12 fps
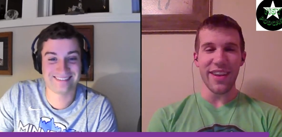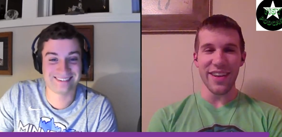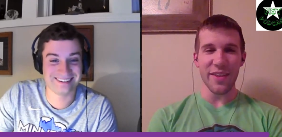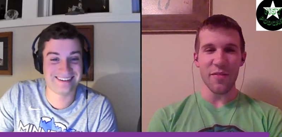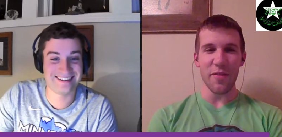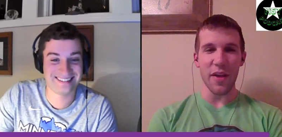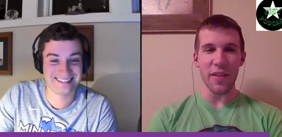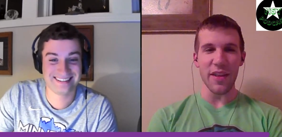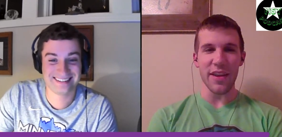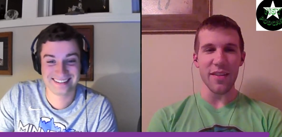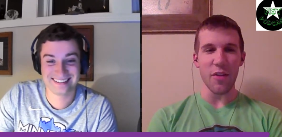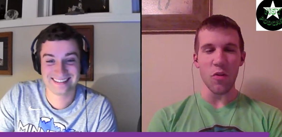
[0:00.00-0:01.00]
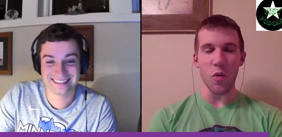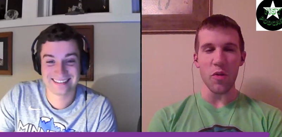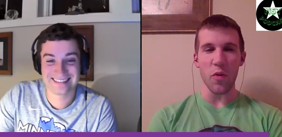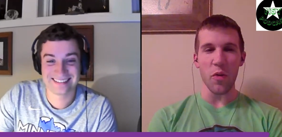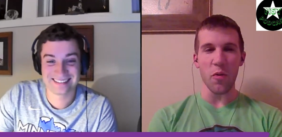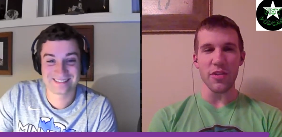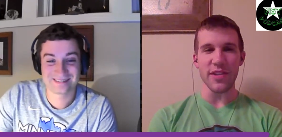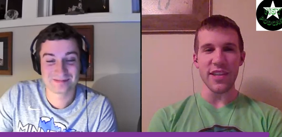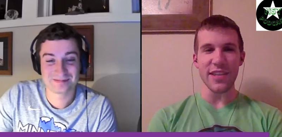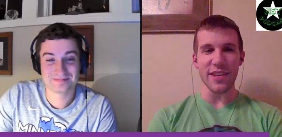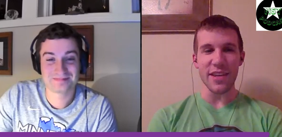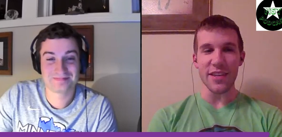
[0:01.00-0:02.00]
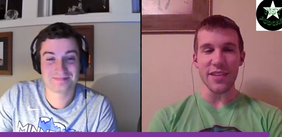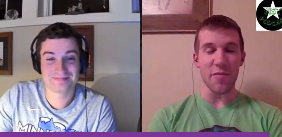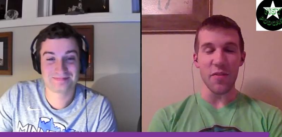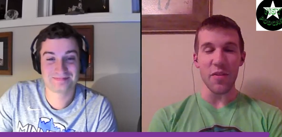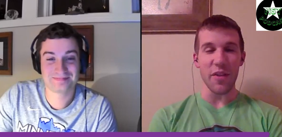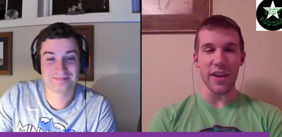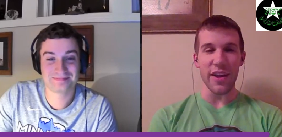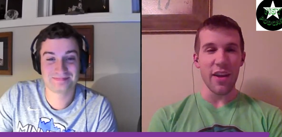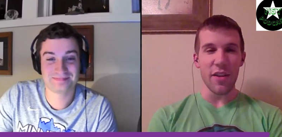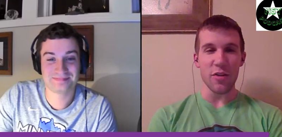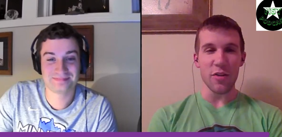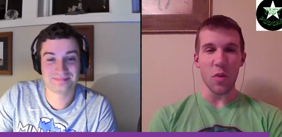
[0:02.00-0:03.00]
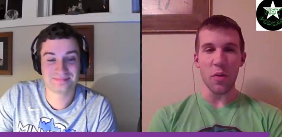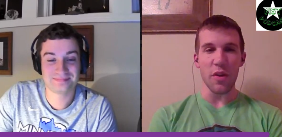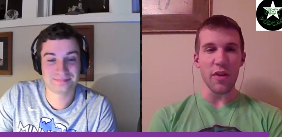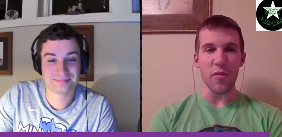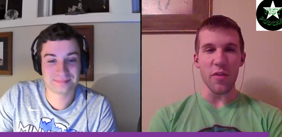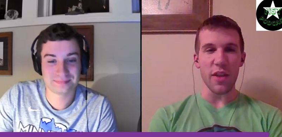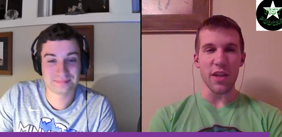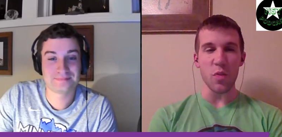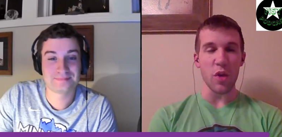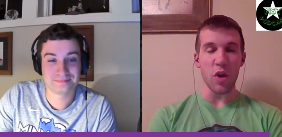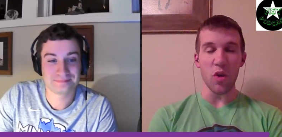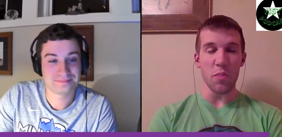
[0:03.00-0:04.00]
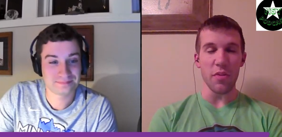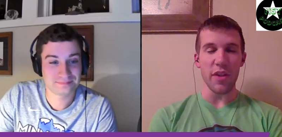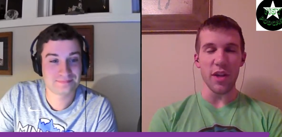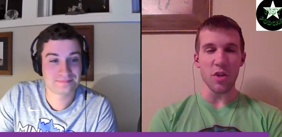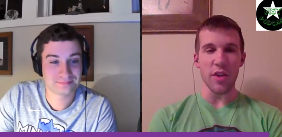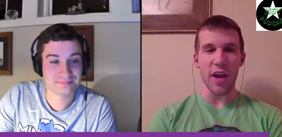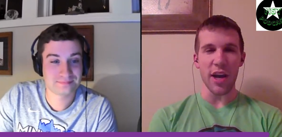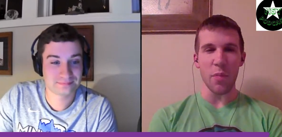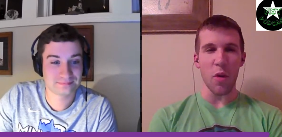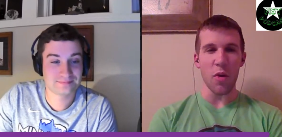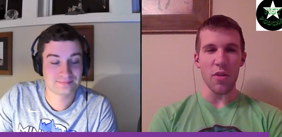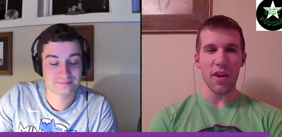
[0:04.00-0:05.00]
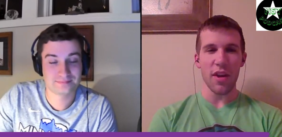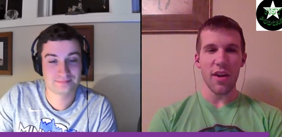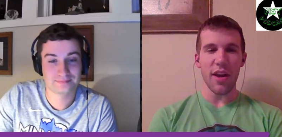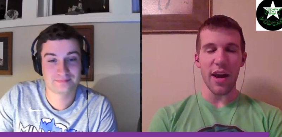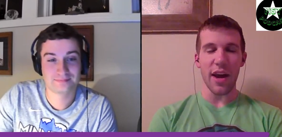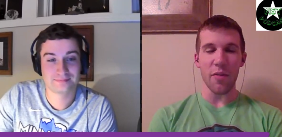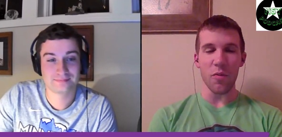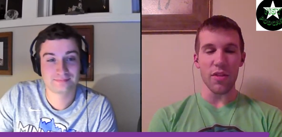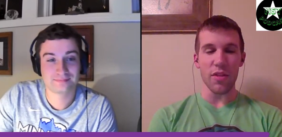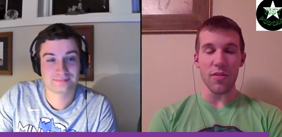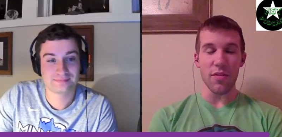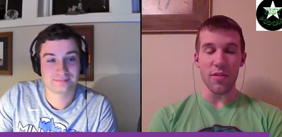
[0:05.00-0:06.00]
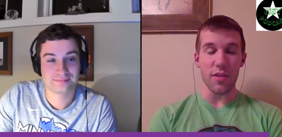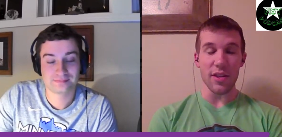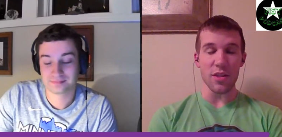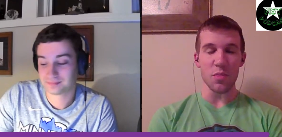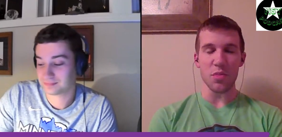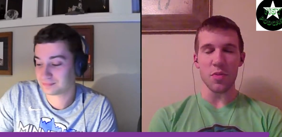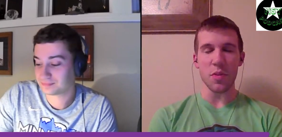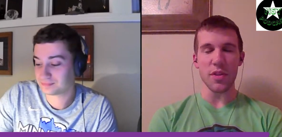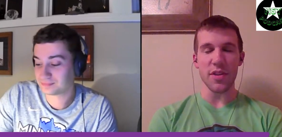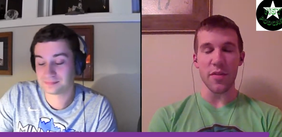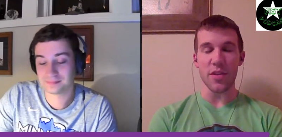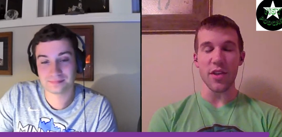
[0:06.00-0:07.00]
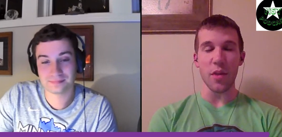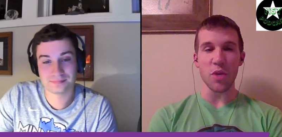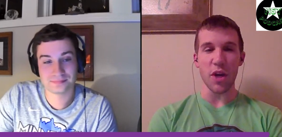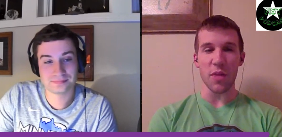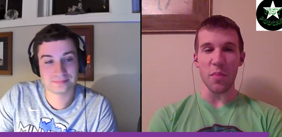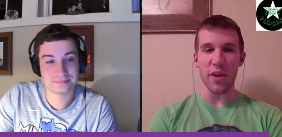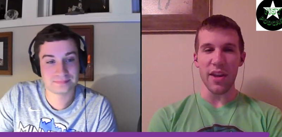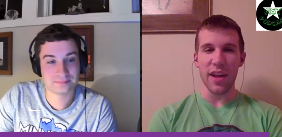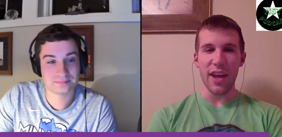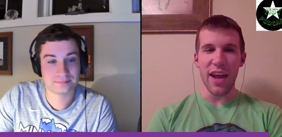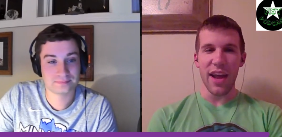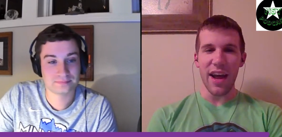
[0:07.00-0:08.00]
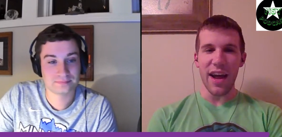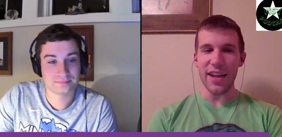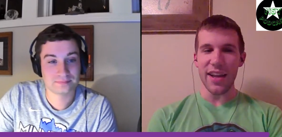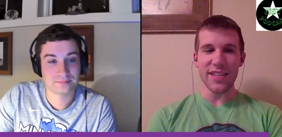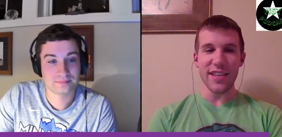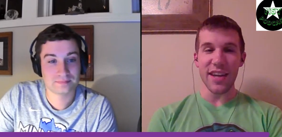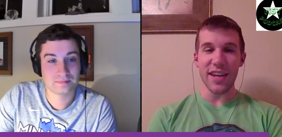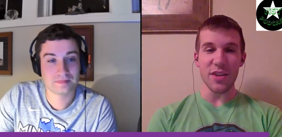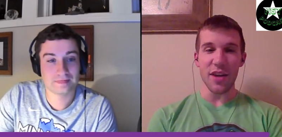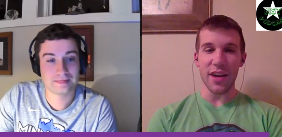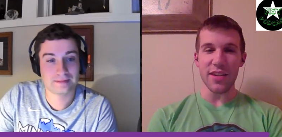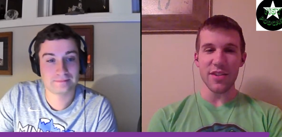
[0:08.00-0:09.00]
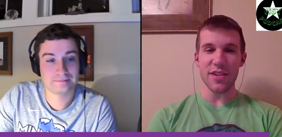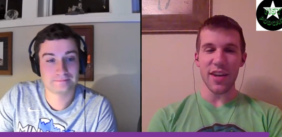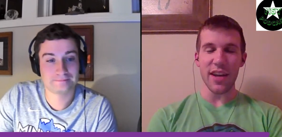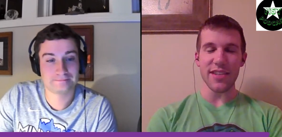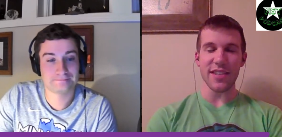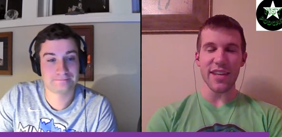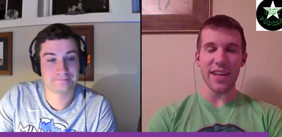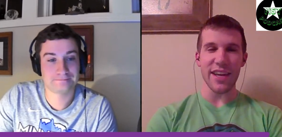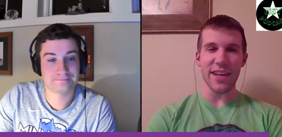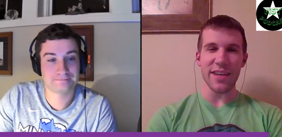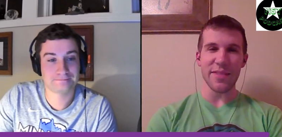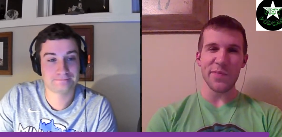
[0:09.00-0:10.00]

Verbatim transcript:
Speaker 1: right. finally in the 2021 season, because I feel like there's so many different things we could potentially talk about uh, with this specific subject. But I guess I, got, I just got to say,